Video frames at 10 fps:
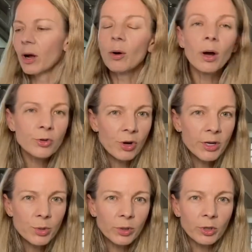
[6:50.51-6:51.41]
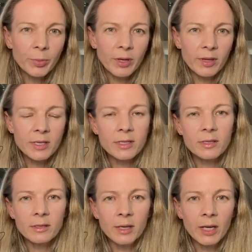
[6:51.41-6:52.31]
I'll try and do a little bit of
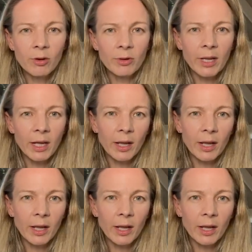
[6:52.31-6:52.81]
this here and there,